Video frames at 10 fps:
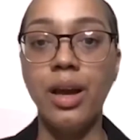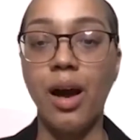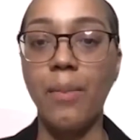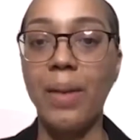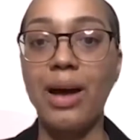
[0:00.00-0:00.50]

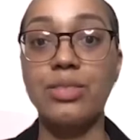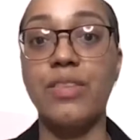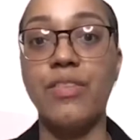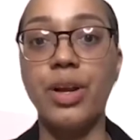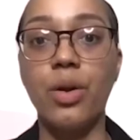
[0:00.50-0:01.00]
how
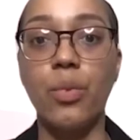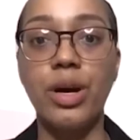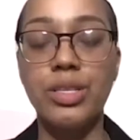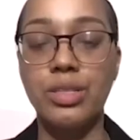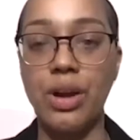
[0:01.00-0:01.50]
severe it
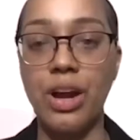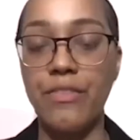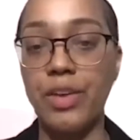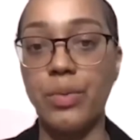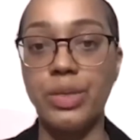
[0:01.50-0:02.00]
was or if
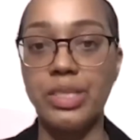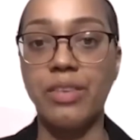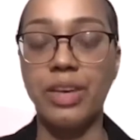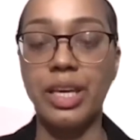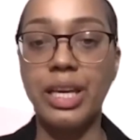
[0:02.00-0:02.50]
it was
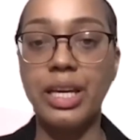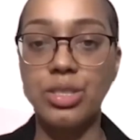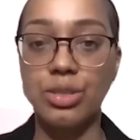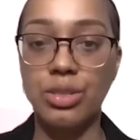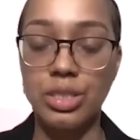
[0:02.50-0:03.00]
even
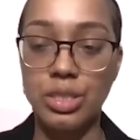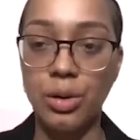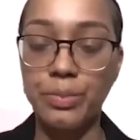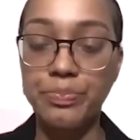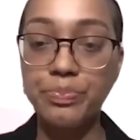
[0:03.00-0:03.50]
cancerous. So